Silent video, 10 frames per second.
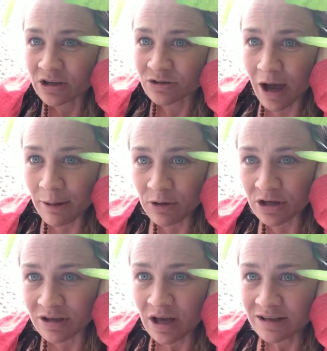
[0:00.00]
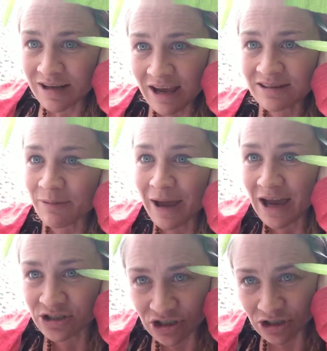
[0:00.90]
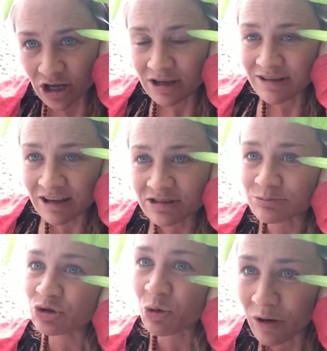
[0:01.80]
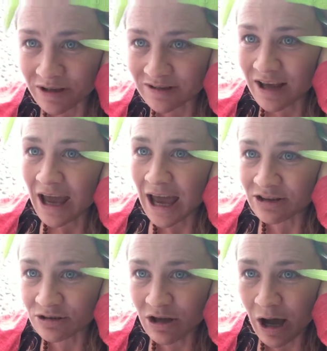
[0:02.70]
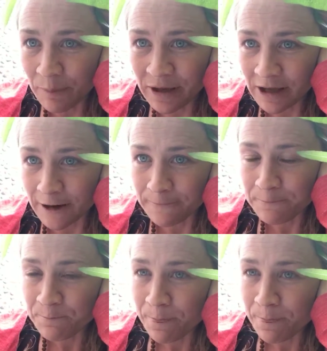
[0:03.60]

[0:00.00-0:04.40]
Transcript: So I'm going to take some action, take some choice, and up here.